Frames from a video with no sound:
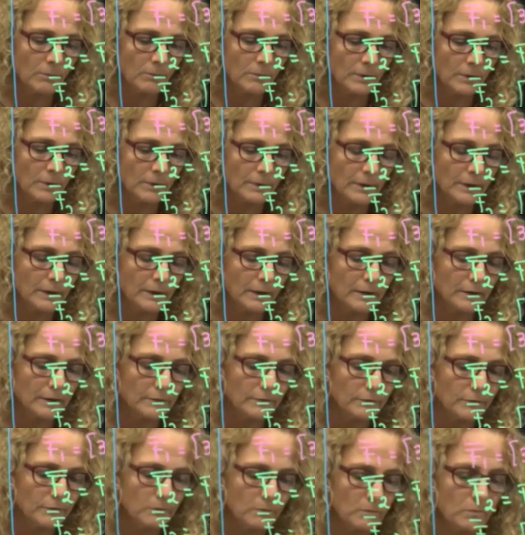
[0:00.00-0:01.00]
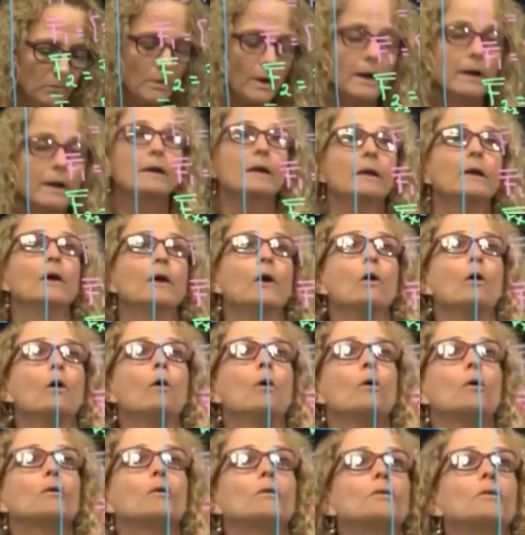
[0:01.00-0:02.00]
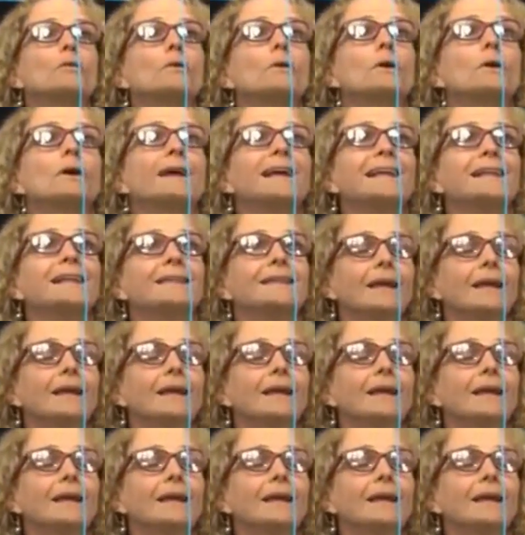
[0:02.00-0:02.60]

negative 1 of the